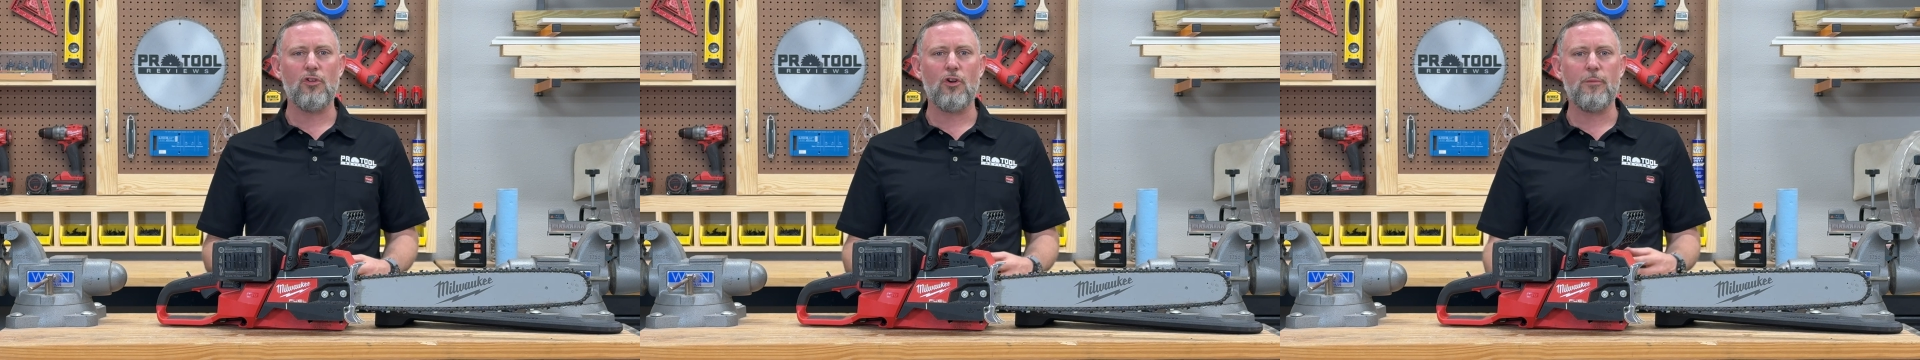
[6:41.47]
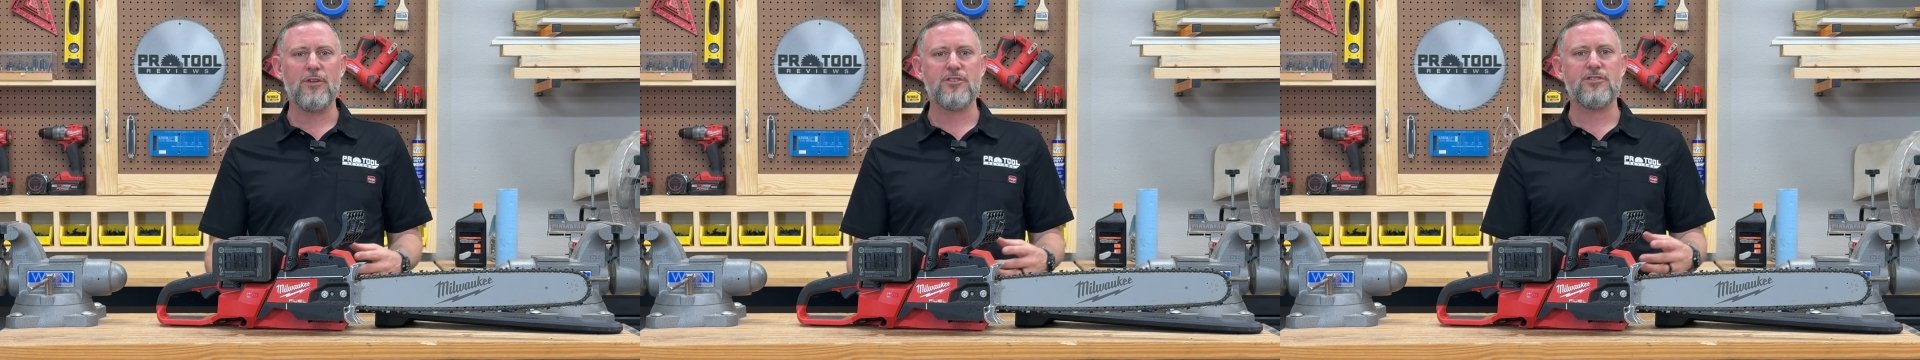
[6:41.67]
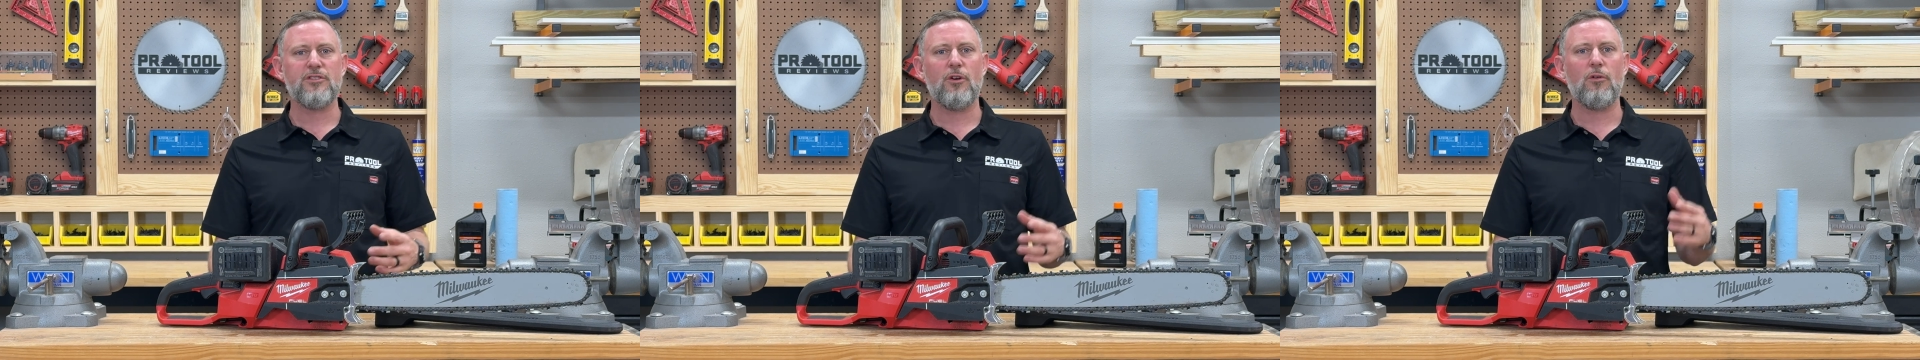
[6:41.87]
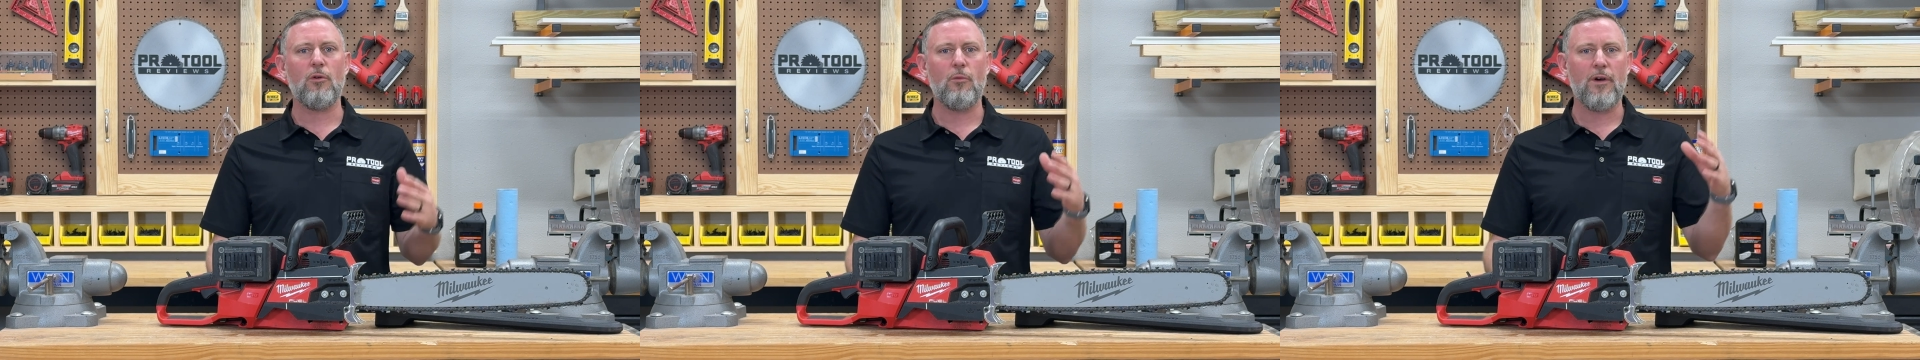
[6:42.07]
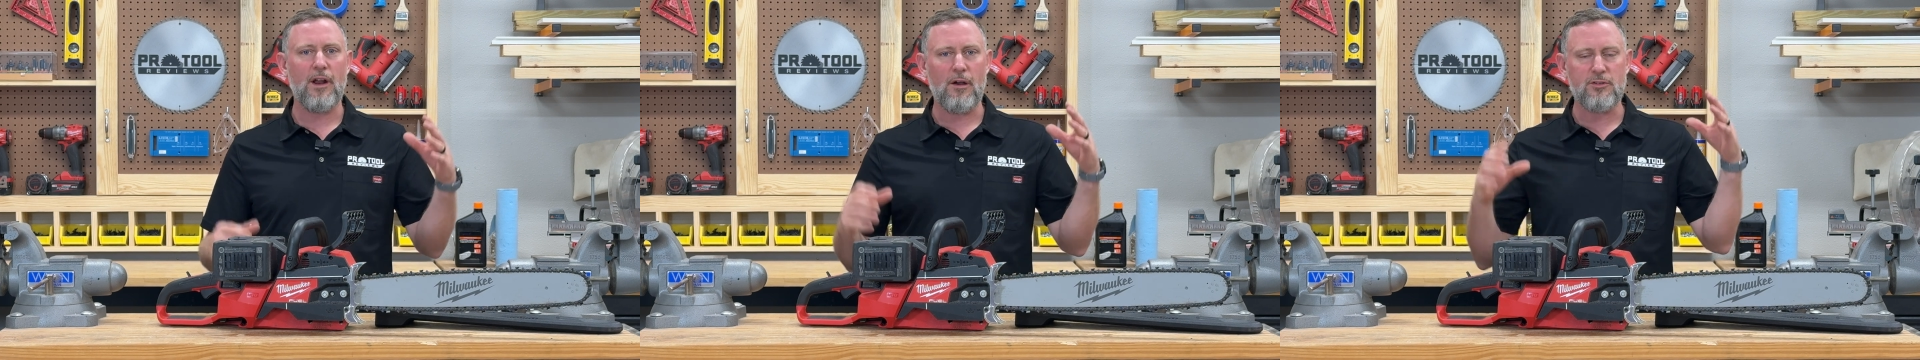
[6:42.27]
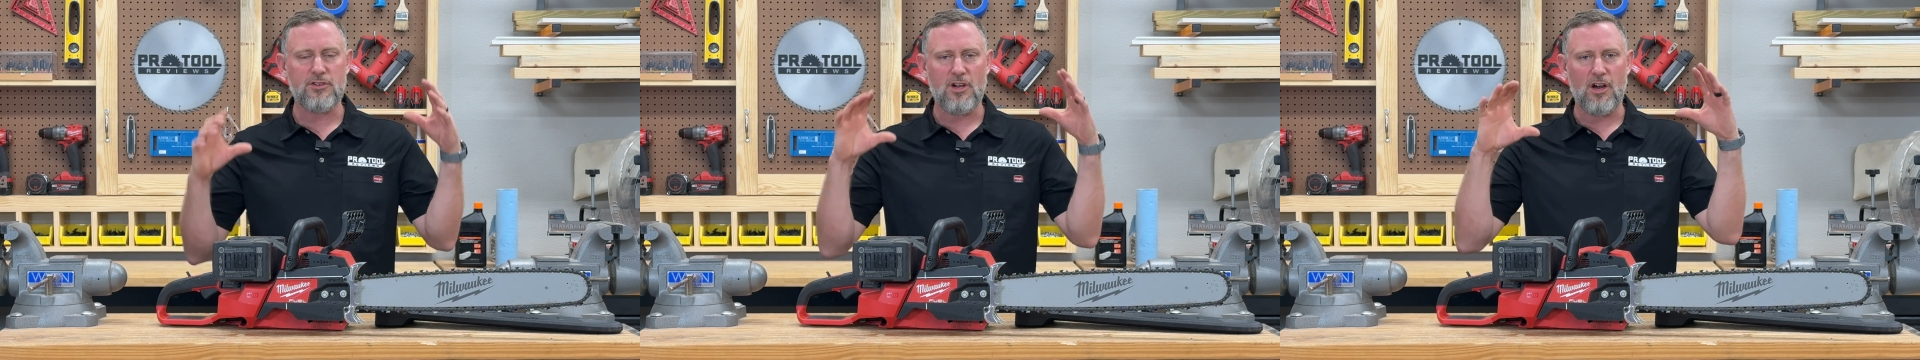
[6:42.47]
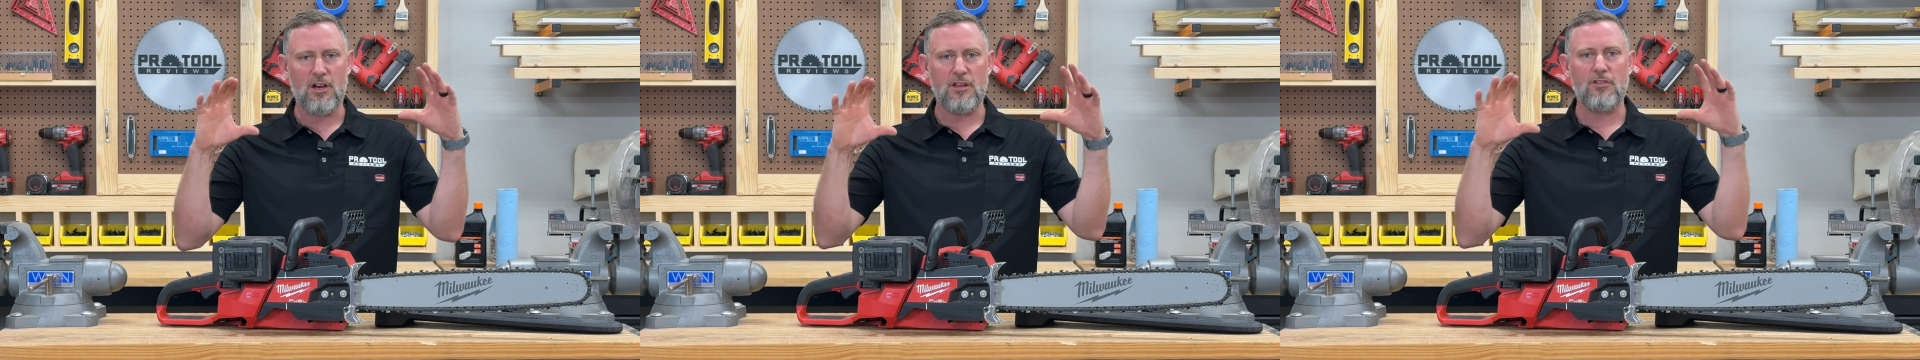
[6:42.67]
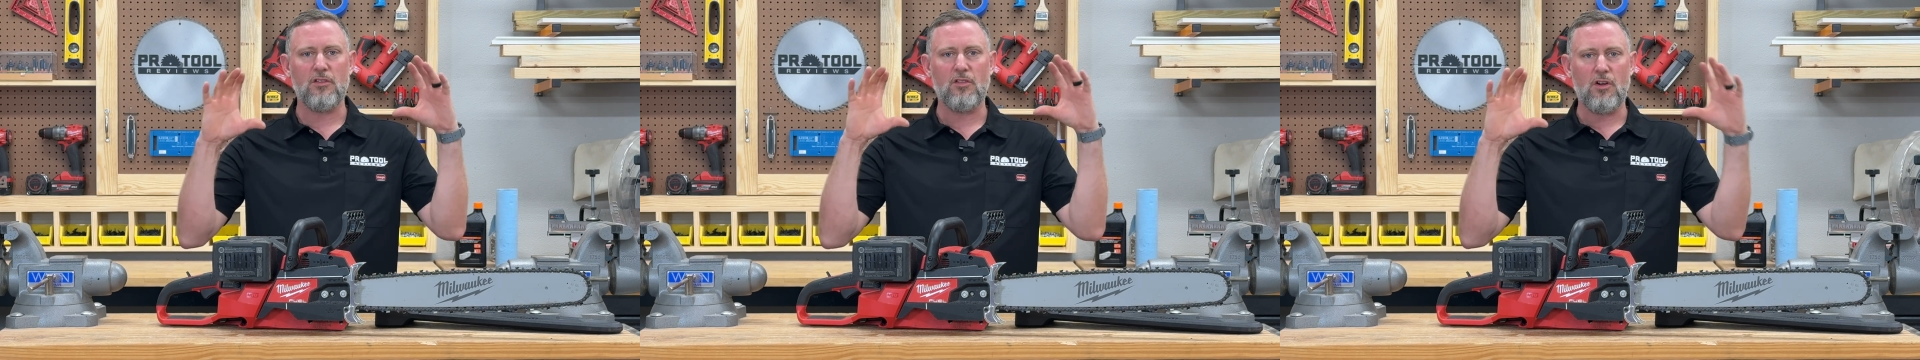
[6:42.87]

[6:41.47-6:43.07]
little bit slower when I was cutting the